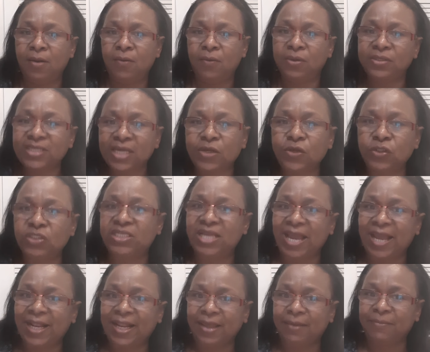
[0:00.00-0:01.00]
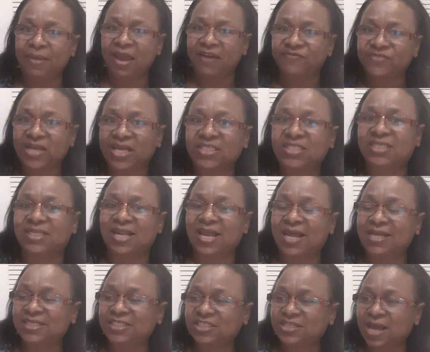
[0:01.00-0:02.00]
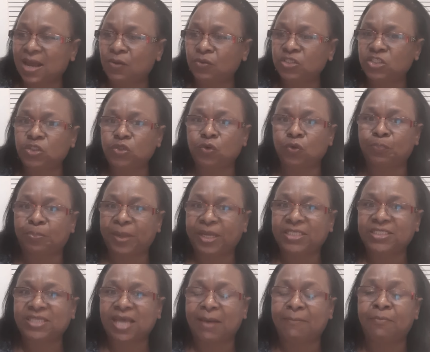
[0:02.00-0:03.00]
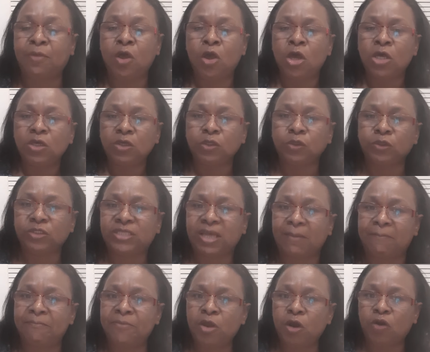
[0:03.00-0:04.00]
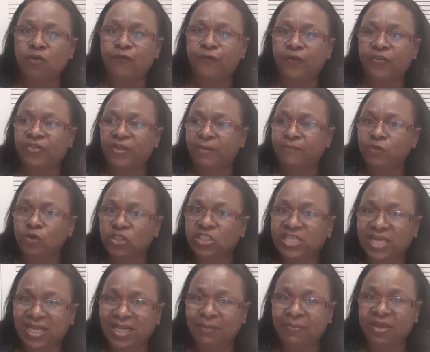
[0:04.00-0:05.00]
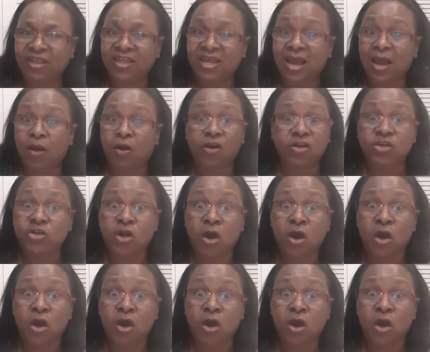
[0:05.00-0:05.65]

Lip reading: What are you telling me? I've just rushed out to pick some milk for them. You're telling me they are gone?